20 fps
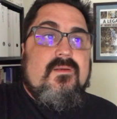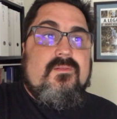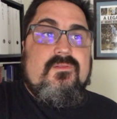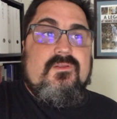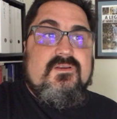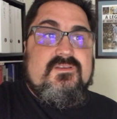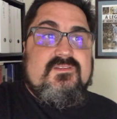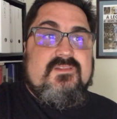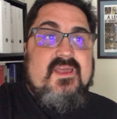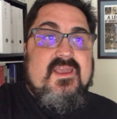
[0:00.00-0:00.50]

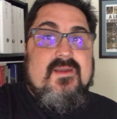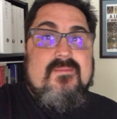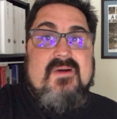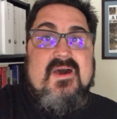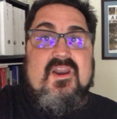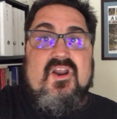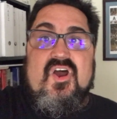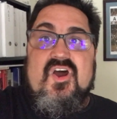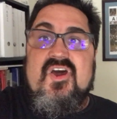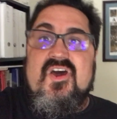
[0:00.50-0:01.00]
looks like
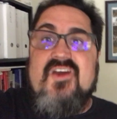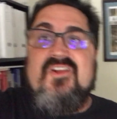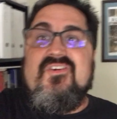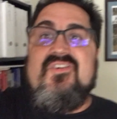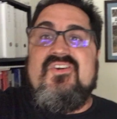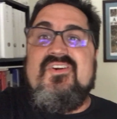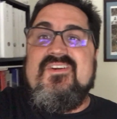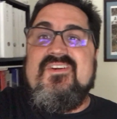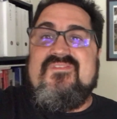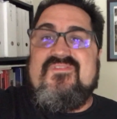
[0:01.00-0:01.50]
about
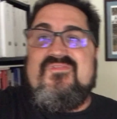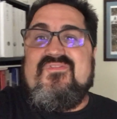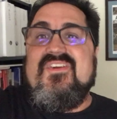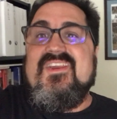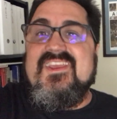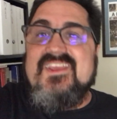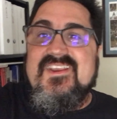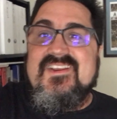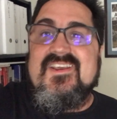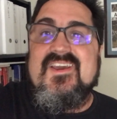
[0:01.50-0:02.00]
100
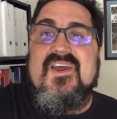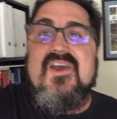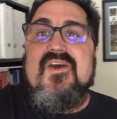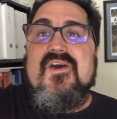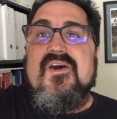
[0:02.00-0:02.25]
feet